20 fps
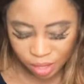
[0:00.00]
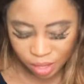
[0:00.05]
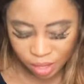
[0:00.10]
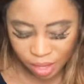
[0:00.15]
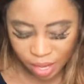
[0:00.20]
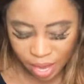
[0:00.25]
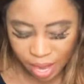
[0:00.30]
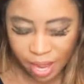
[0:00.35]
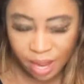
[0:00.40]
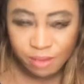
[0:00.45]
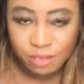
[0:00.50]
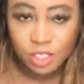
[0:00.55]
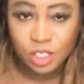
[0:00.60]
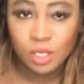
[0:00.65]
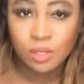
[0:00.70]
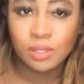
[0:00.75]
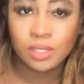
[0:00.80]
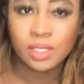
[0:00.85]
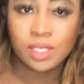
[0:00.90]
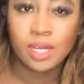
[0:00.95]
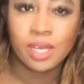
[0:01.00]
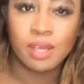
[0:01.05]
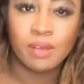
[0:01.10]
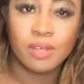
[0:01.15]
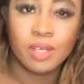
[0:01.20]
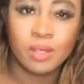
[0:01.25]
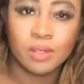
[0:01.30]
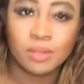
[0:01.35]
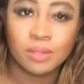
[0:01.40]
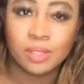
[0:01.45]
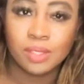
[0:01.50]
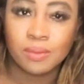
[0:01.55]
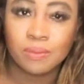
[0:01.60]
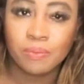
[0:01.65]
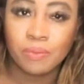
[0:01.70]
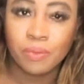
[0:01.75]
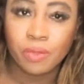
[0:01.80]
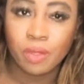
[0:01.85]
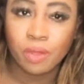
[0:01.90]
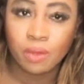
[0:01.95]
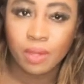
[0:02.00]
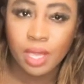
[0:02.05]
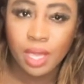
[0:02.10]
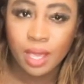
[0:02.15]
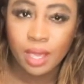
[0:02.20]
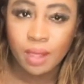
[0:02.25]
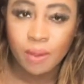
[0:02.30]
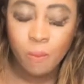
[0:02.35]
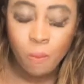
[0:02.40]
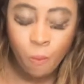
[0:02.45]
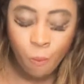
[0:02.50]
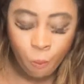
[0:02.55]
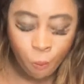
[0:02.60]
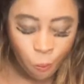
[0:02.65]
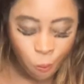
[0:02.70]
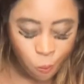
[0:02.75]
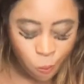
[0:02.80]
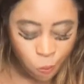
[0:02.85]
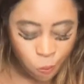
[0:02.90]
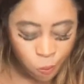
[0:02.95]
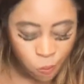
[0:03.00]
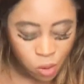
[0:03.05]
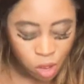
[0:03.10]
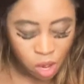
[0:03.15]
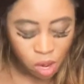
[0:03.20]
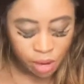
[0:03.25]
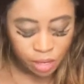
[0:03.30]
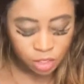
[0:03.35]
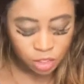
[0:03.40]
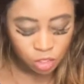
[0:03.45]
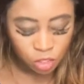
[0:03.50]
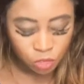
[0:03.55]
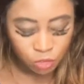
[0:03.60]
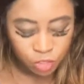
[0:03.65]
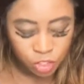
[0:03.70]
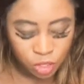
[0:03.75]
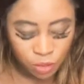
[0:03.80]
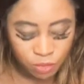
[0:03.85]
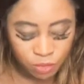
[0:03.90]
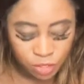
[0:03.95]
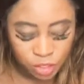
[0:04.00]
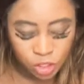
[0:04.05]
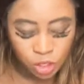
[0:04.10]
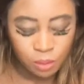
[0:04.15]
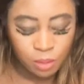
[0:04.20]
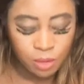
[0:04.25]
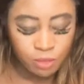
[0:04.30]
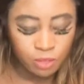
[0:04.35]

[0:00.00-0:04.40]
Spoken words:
I have two scenarios, okay? So for some of